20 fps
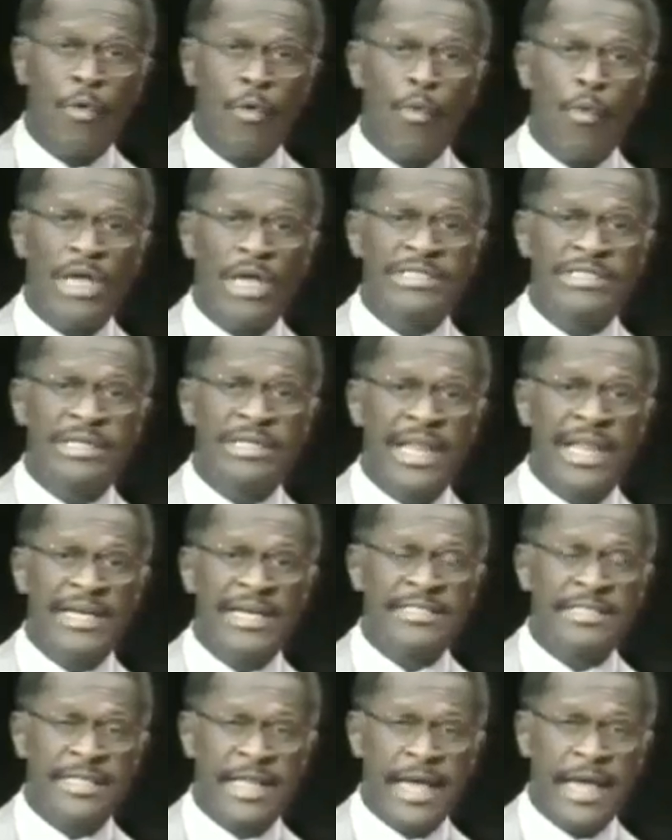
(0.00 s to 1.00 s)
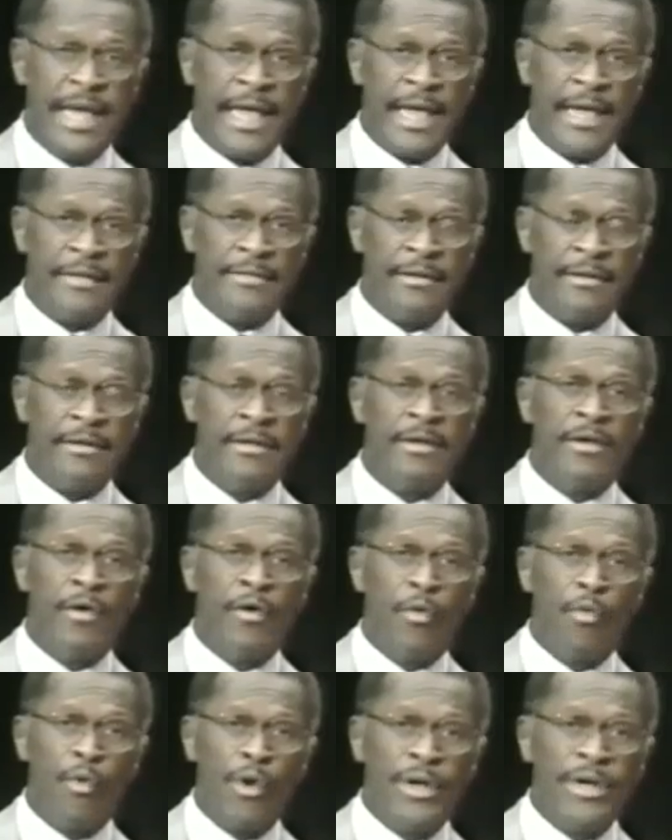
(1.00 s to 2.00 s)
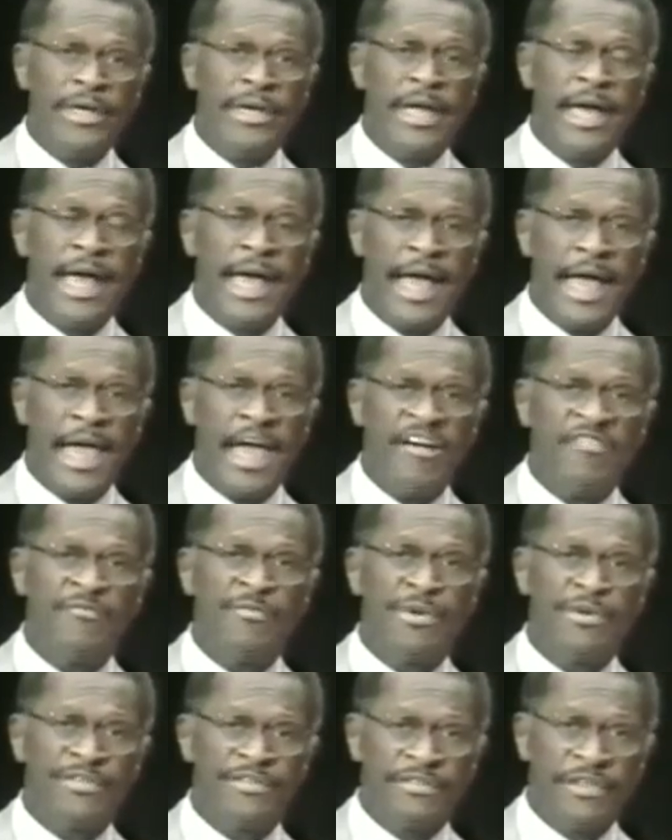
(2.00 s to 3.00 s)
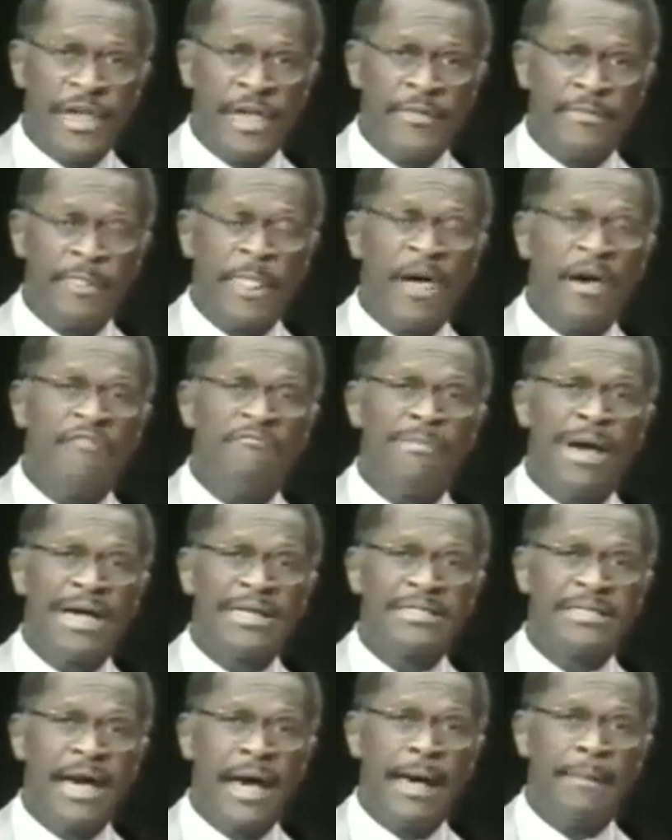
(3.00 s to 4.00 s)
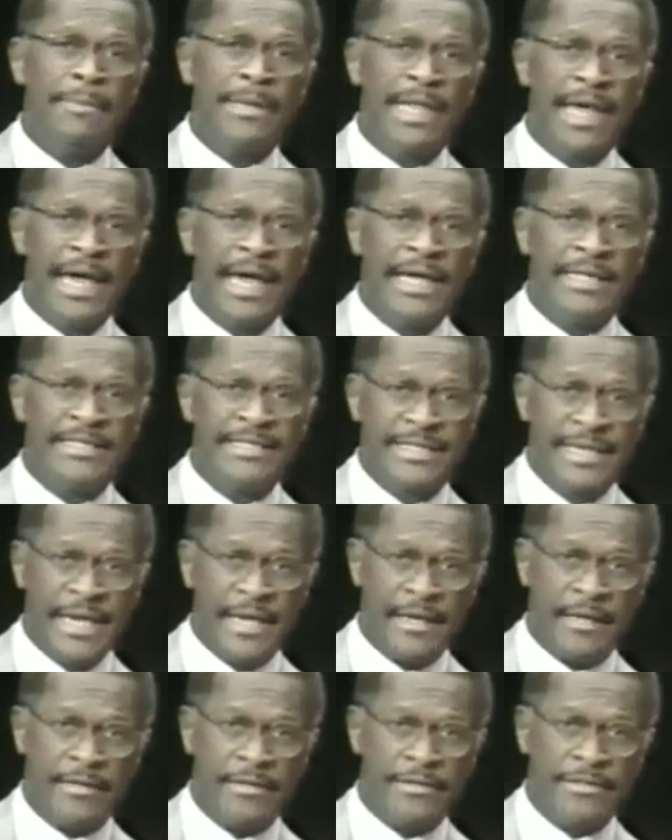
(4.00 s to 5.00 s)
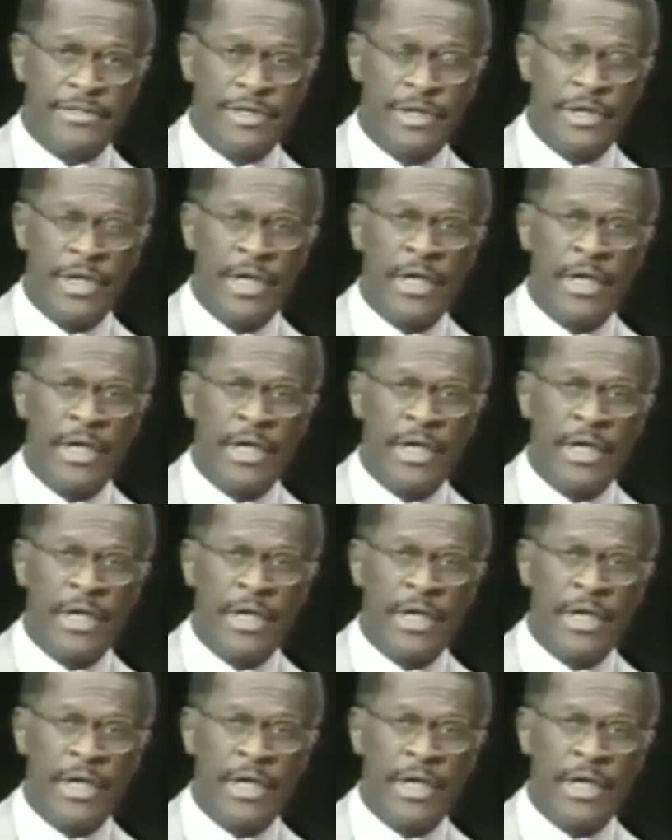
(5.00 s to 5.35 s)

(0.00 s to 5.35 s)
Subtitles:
was less than 1.5% of my top line sales.